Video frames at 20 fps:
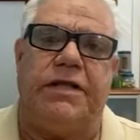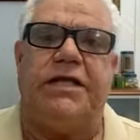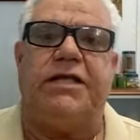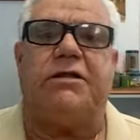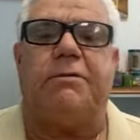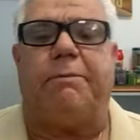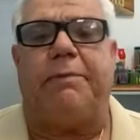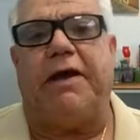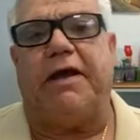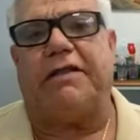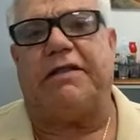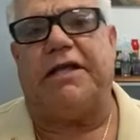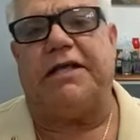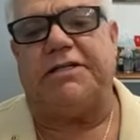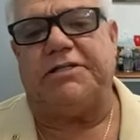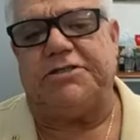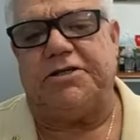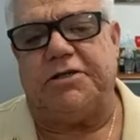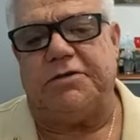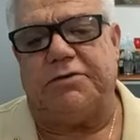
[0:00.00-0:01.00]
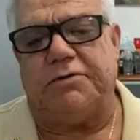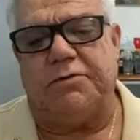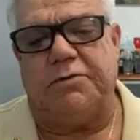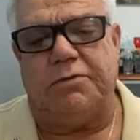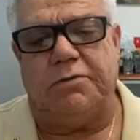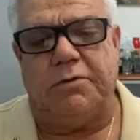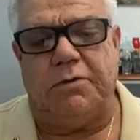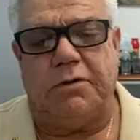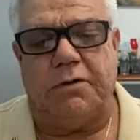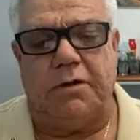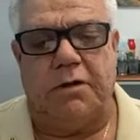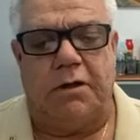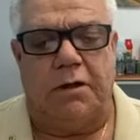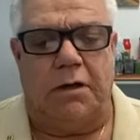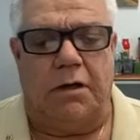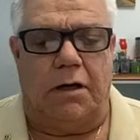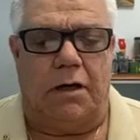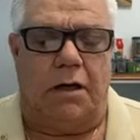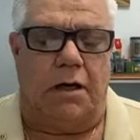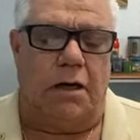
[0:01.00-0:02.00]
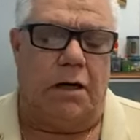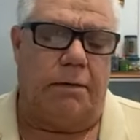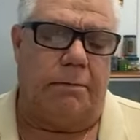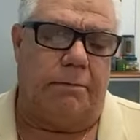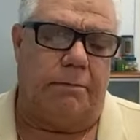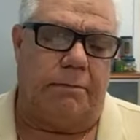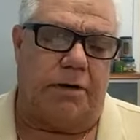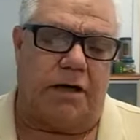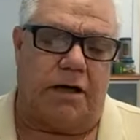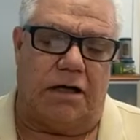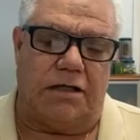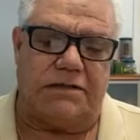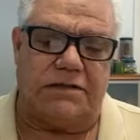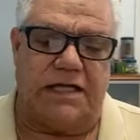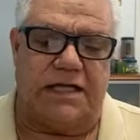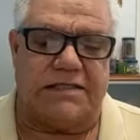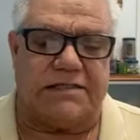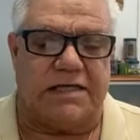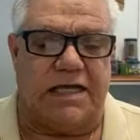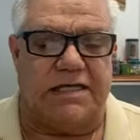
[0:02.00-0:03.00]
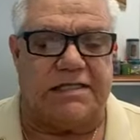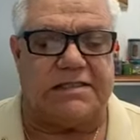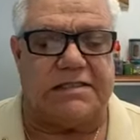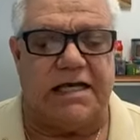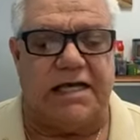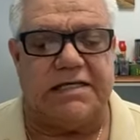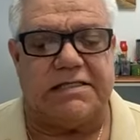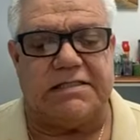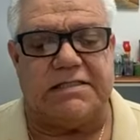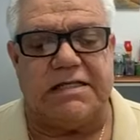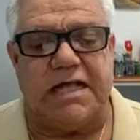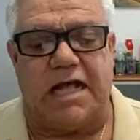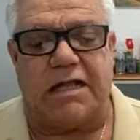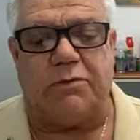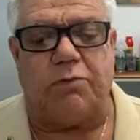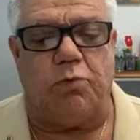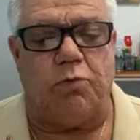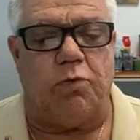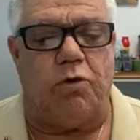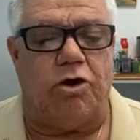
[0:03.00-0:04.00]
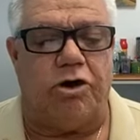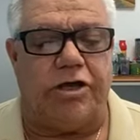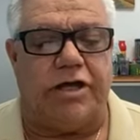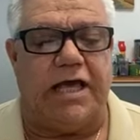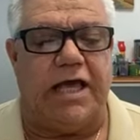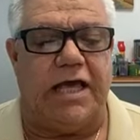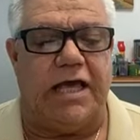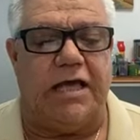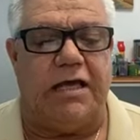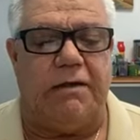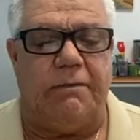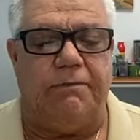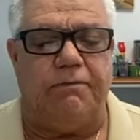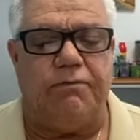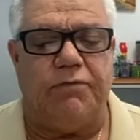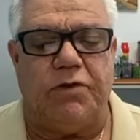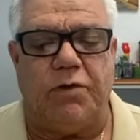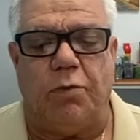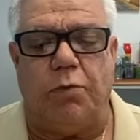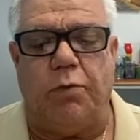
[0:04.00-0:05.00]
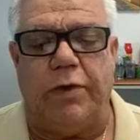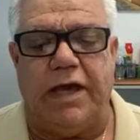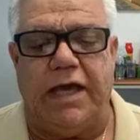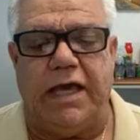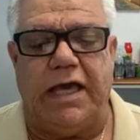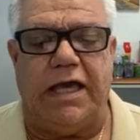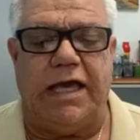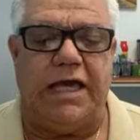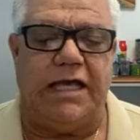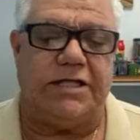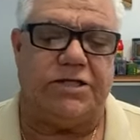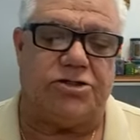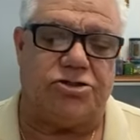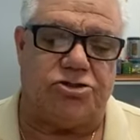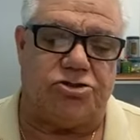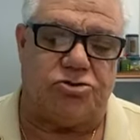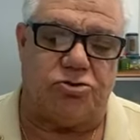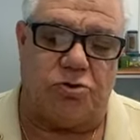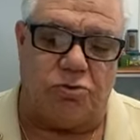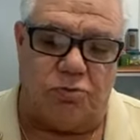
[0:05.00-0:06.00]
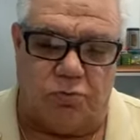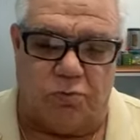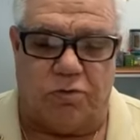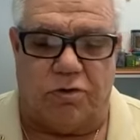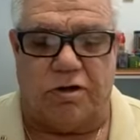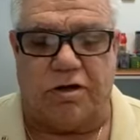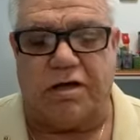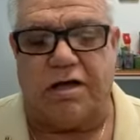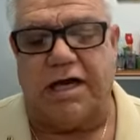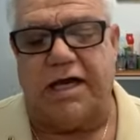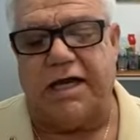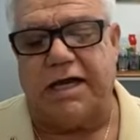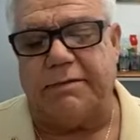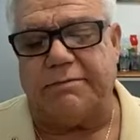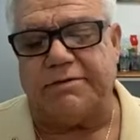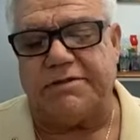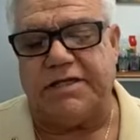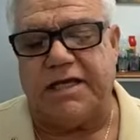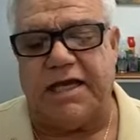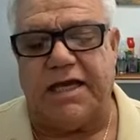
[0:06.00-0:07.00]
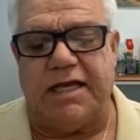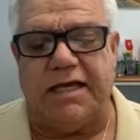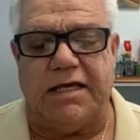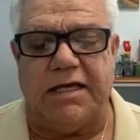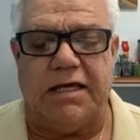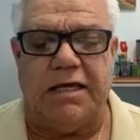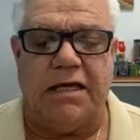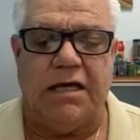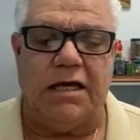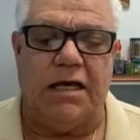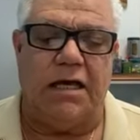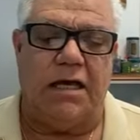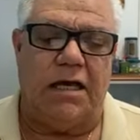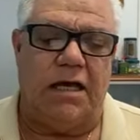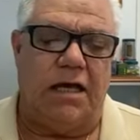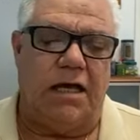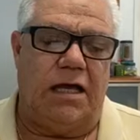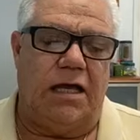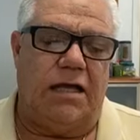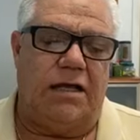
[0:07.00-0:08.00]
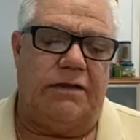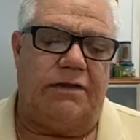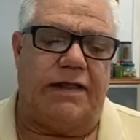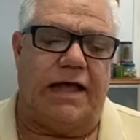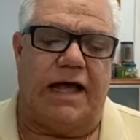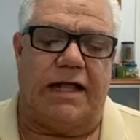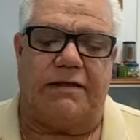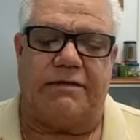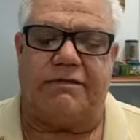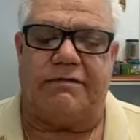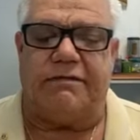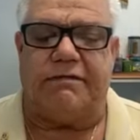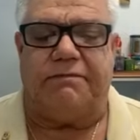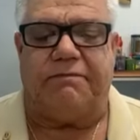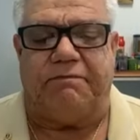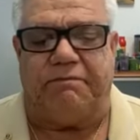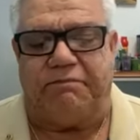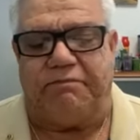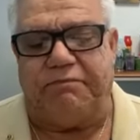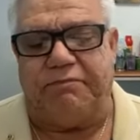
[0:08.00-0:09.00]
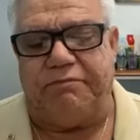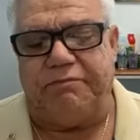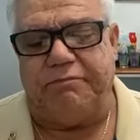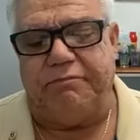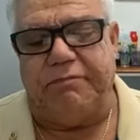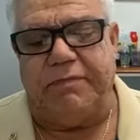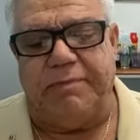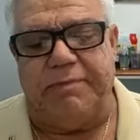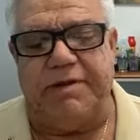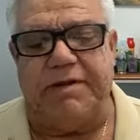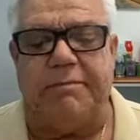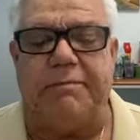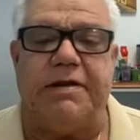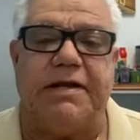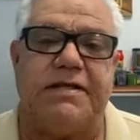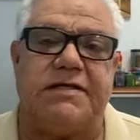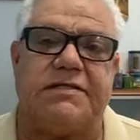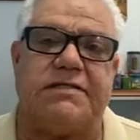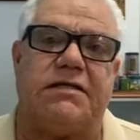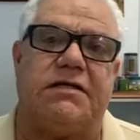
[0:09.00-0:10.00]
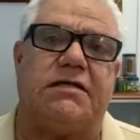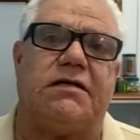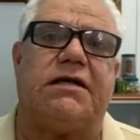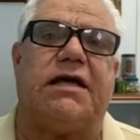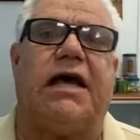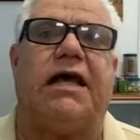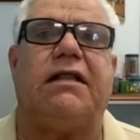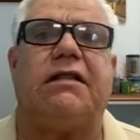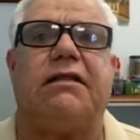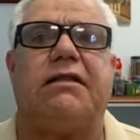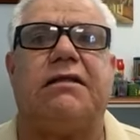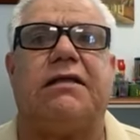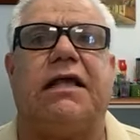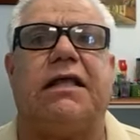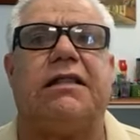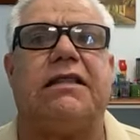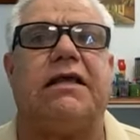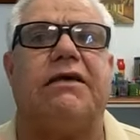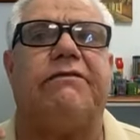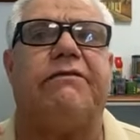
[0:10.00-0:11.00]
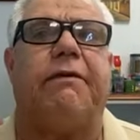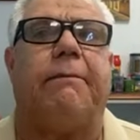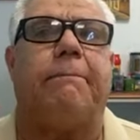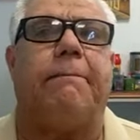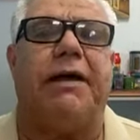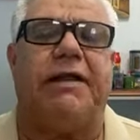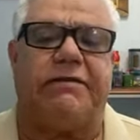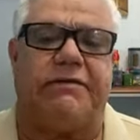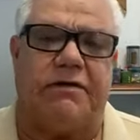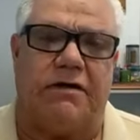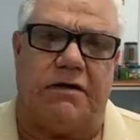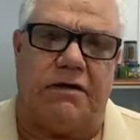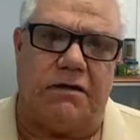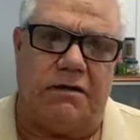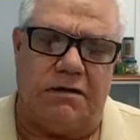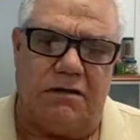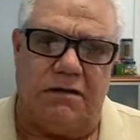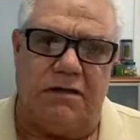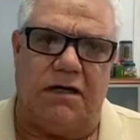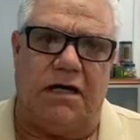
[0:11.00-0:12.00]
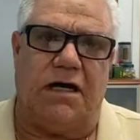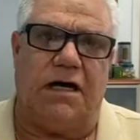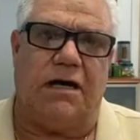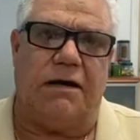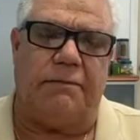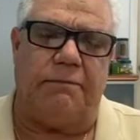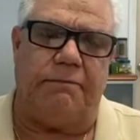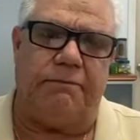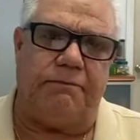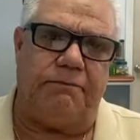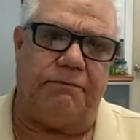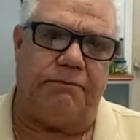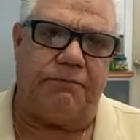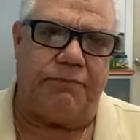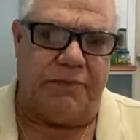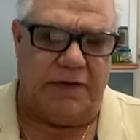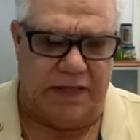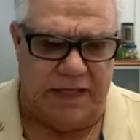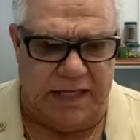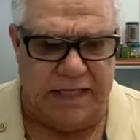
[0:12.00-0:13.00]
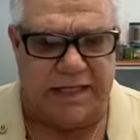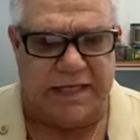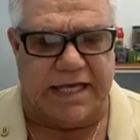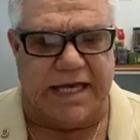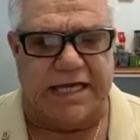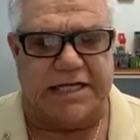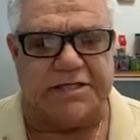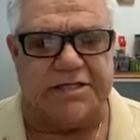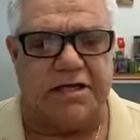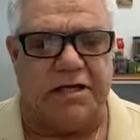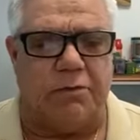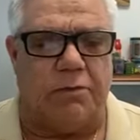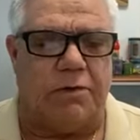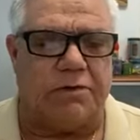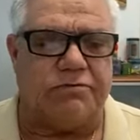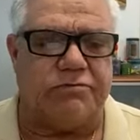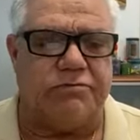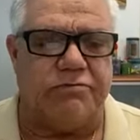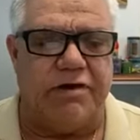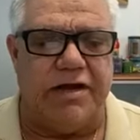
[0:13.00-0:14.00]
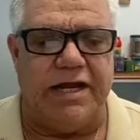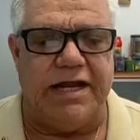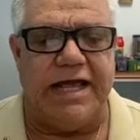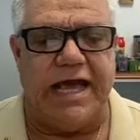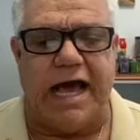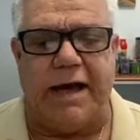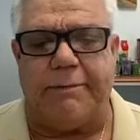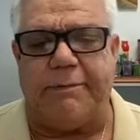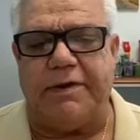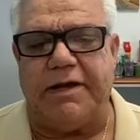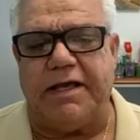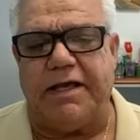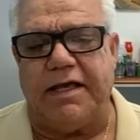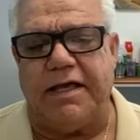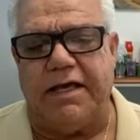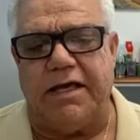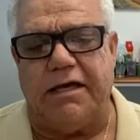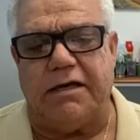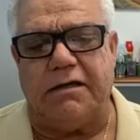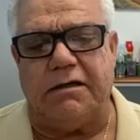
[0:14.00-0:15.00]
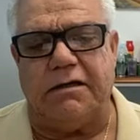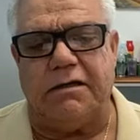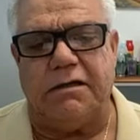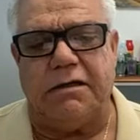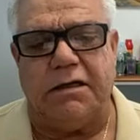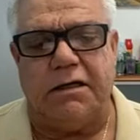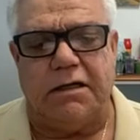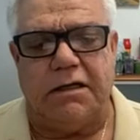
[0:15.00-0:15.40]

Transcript: we need to pay attention to um, because it's, it's, it's not working the way it should work. And I'm saying that maybe the minister can, can give a better um, indication of what's really happening here